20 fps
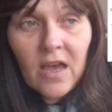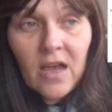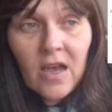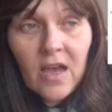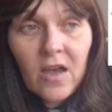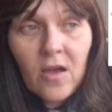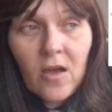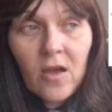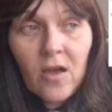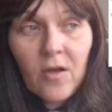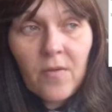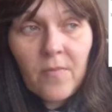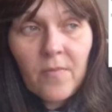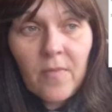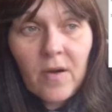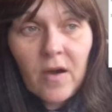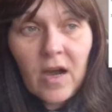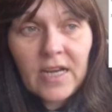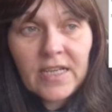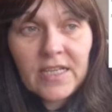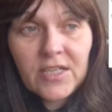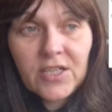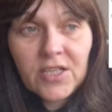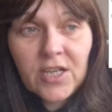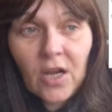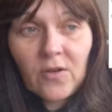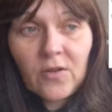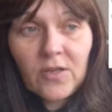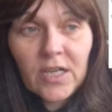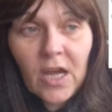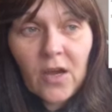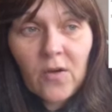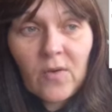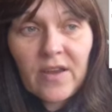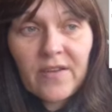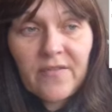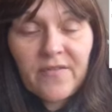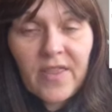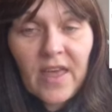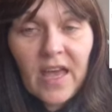Um, I don't know
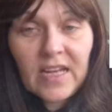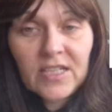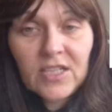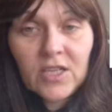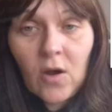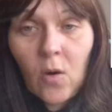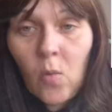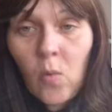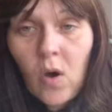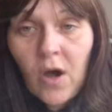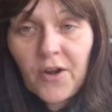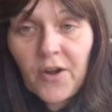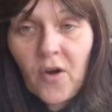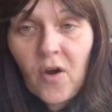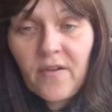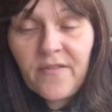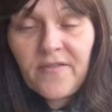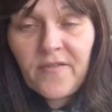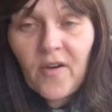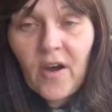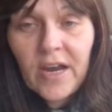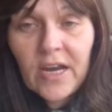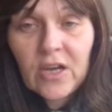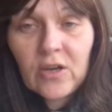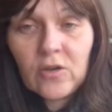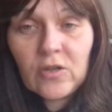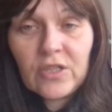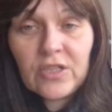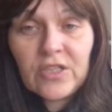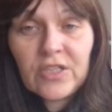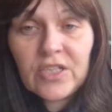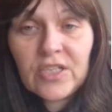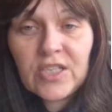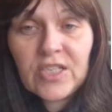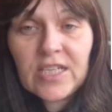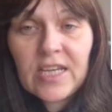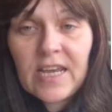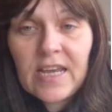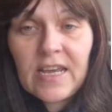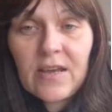if that's a one-off. I couldn't
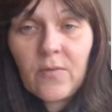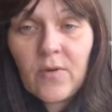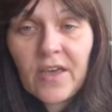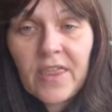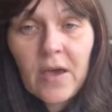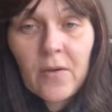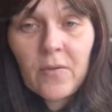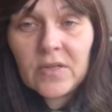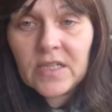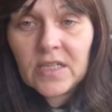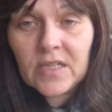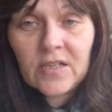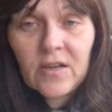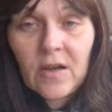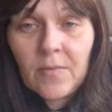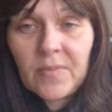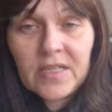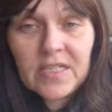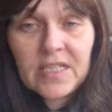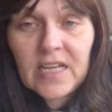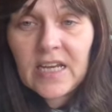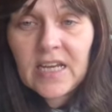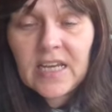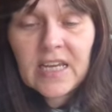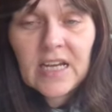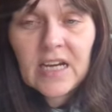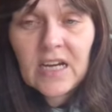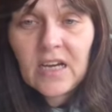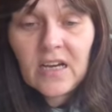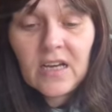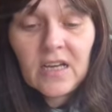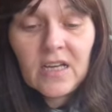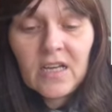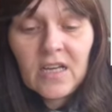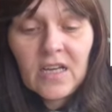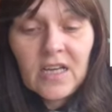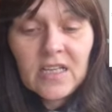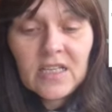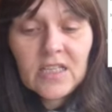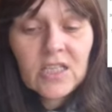see where there was a, a particular
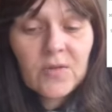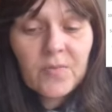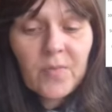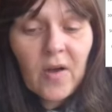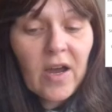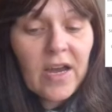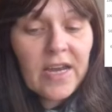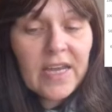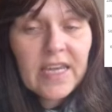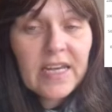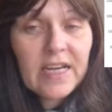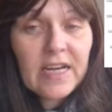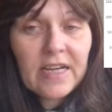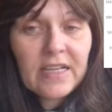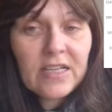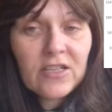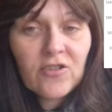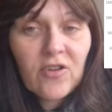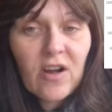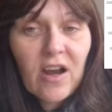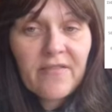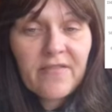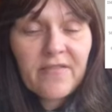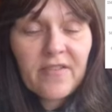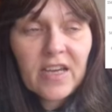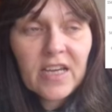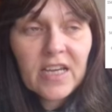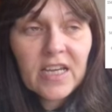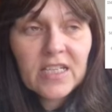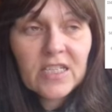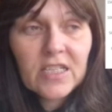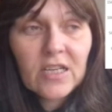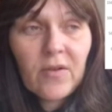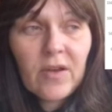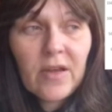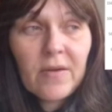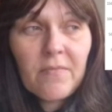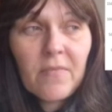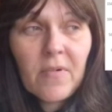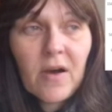spike in any traffic, so
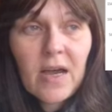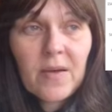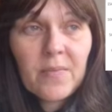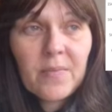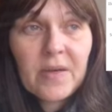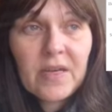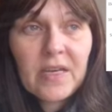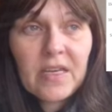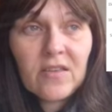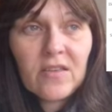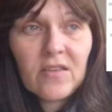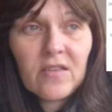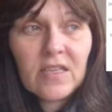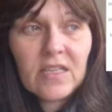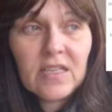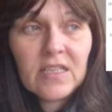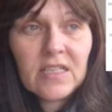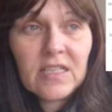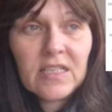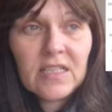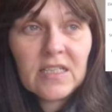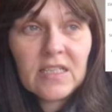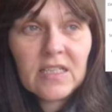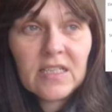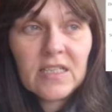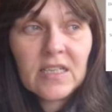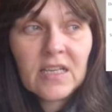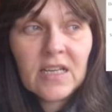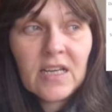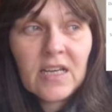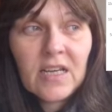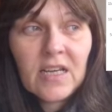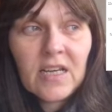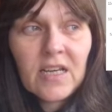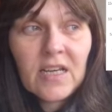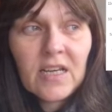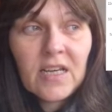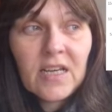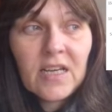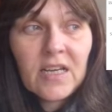it might be that this is
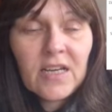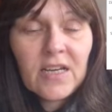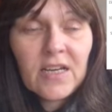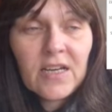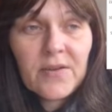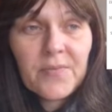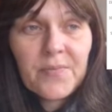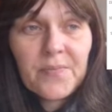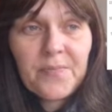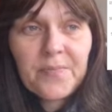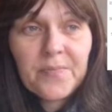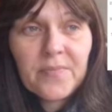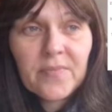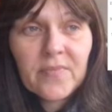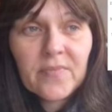um,